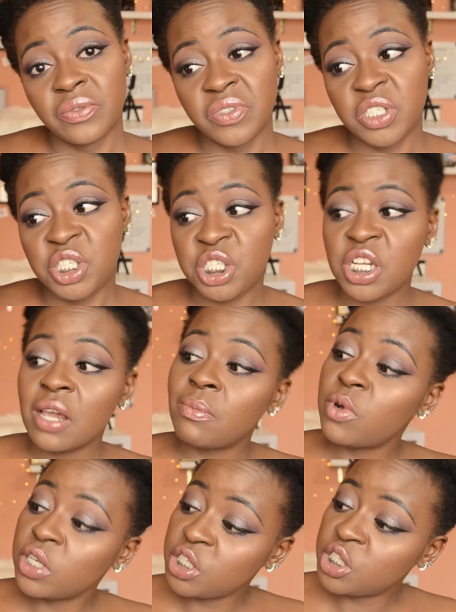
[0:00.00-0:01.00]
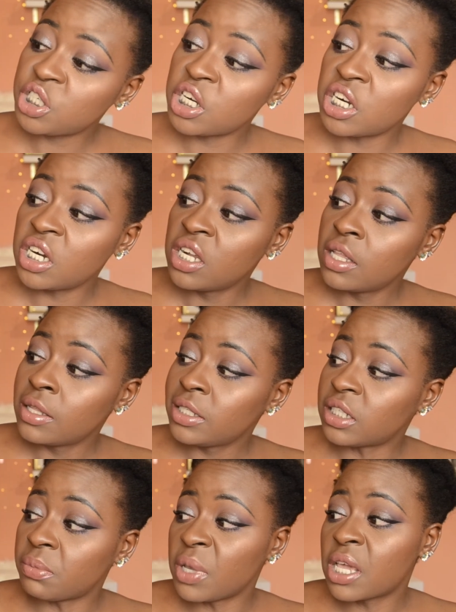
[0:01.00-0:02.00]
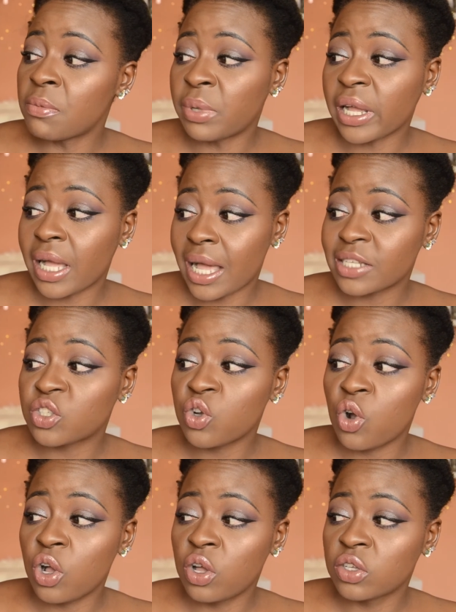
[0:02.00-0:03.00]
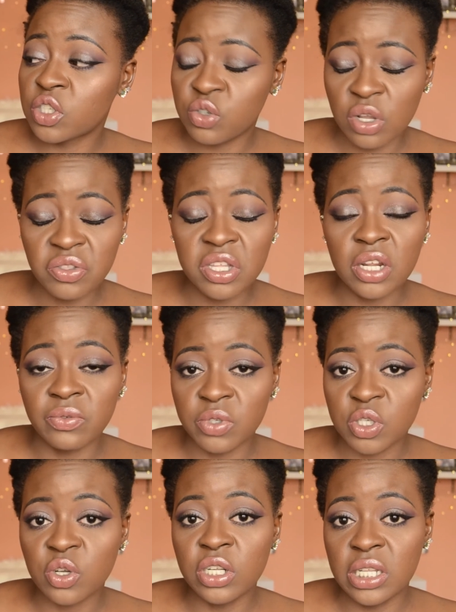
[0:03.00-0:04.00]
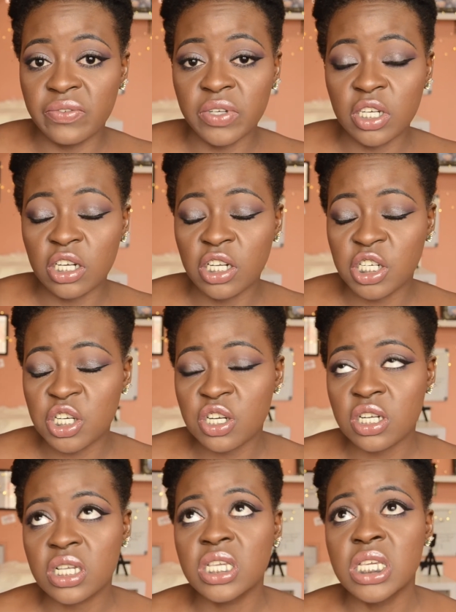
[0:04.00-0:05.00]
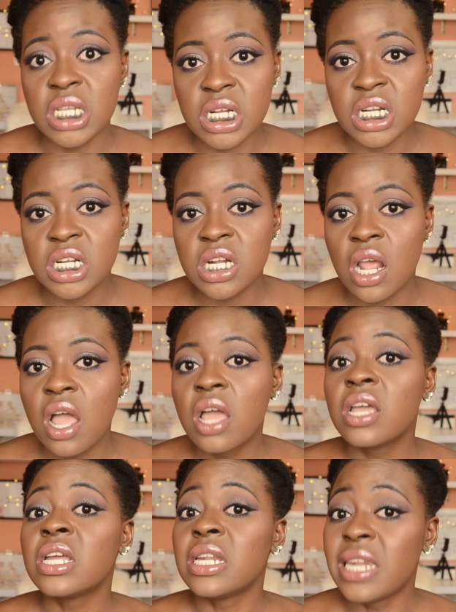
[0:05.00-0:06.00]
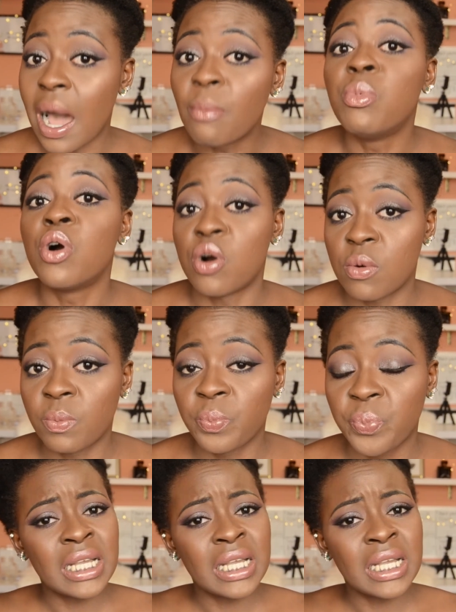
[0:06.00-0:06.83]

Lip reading: The Shea Moisture Jamaican Black Castor Oil Strengthen and Restore Leave-In Conditioner is the bomb.